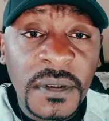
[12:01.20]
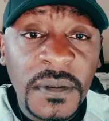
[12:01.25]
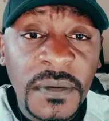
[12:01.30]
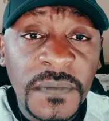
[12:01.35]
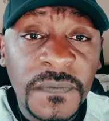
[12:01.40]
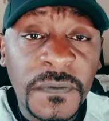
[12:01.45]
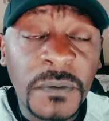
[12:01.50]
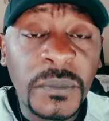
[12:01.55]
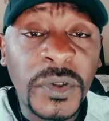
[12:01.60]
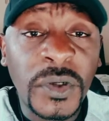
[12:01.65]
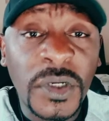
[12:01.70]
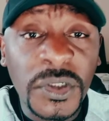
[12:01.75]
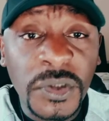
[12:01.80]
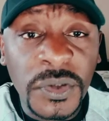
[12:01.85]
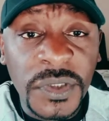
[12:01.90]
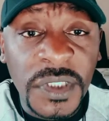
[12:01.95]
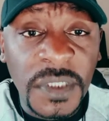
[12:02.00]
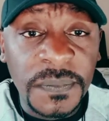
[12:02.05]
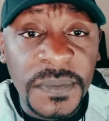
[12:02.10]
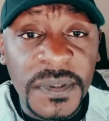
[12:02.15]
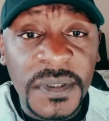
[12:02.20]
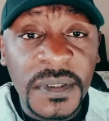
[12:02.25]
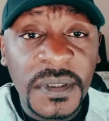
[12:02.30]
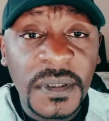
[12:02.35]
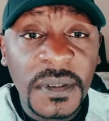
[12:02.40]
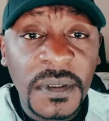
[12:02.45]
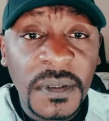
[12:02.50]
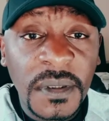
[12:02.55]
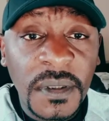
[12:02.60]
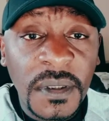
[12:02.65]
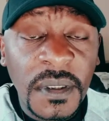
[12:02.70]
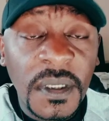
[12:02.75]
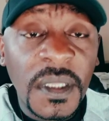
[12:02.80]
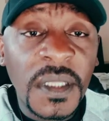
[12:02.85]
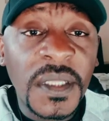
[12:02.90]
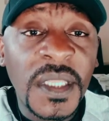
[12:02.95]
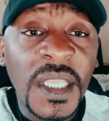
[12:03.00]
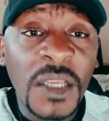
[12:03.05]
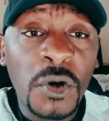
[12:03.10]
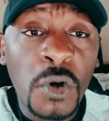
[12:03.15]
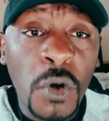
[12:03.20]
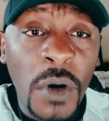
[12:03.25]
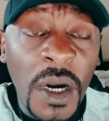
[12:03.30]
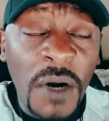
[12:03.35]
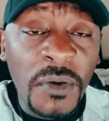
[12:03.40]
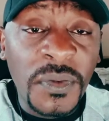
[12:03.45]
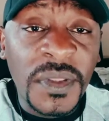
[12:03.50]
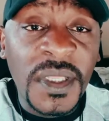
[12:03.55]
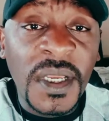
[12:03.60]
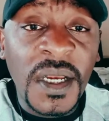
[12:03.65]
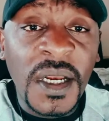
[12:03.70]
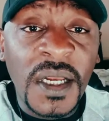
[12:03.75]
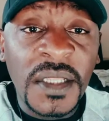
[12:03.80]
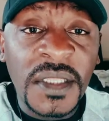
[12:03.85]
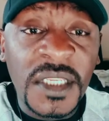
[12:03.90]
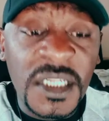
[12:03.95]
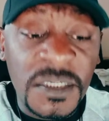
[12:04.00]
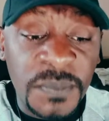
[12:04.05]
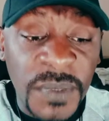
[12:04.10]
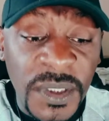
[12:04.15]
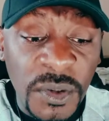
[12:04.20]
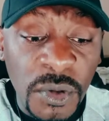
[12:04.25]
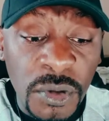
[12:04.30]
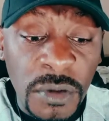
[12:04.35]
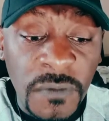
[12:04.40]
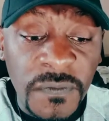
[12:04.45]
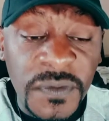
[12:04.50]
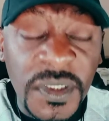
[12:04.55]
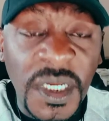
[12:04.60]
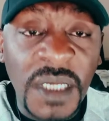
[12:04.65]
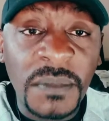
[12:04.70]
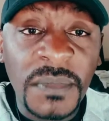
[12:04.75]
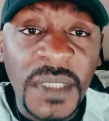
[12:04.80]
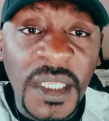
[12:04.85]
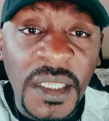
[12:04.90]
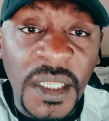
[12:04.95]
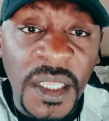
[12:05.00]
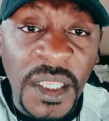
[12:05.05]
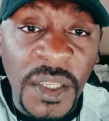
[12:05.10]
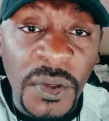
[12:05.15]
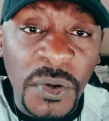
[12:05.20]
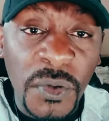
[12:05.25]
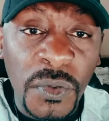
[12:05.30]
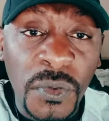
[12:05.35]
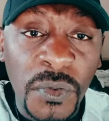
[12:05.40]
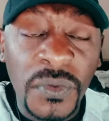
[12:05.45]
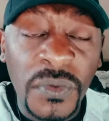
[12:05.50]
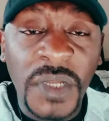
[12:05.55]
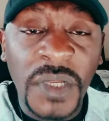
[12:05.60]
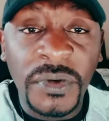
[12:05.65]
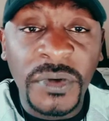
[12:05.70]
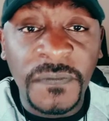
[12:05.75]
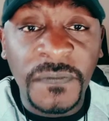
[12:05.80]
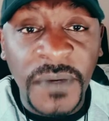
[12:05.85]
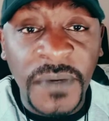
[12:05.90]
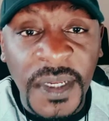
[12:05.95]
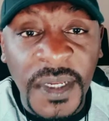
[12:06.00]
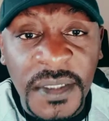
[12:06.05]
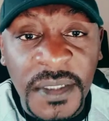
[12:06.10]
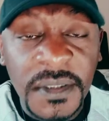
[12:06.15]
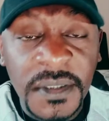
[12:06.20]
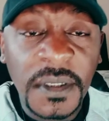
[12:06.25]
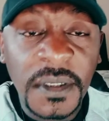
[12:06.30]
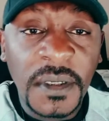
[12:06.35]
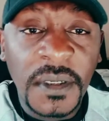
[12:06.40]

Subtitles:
from relationships, they go out there and they spend a lot of time, they heal, they reflect,